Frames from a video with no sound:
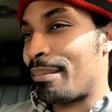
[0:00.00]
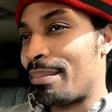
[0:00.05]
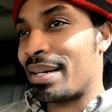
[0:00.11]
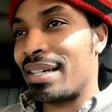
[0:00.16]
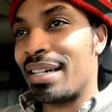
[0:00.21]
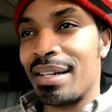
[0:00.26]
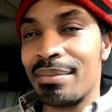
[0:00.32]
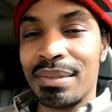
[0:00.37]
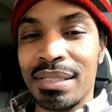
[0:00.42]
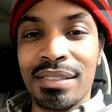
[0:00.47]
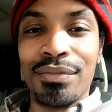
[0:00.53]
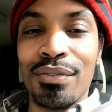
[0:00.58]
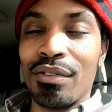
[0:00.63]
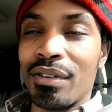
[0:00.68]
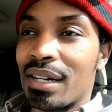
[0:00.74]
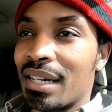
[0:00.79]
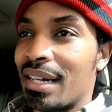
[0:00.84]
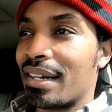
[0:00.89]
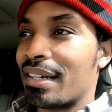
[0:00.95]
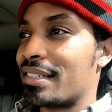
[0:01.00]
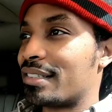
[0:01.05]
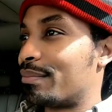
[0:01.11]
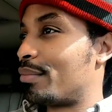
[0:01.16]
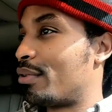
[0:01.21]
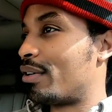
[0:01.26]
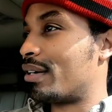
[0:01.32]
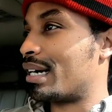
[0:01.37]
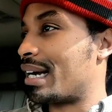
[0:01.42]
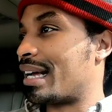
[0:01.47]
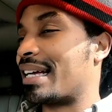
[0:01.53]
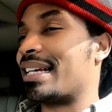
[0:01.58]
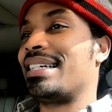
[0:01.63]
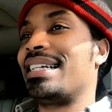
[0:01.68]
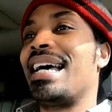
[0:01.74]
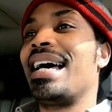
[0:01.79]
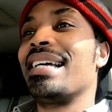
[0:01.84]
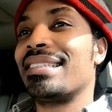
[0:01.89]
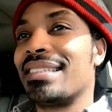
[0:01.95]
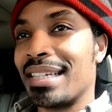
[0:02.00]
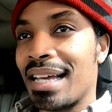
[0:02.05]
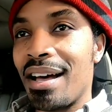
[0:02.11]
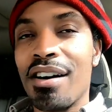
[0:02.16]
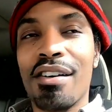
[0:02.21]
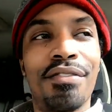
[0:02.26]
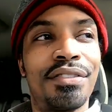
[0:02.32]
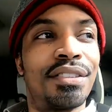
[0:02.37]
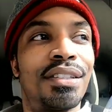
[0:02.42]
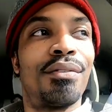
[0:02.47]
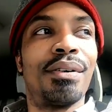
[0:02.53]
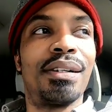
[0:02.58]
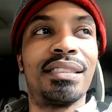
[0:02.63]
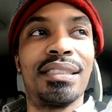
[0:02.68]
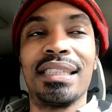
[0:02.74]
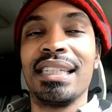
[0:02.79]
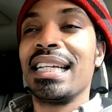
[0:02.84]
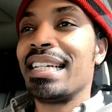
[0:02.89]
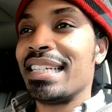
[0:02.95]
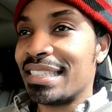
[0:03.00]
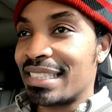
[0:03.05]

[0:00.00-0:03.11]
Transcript: I've been up since four o'clock this morning. I cannot talk for some reason.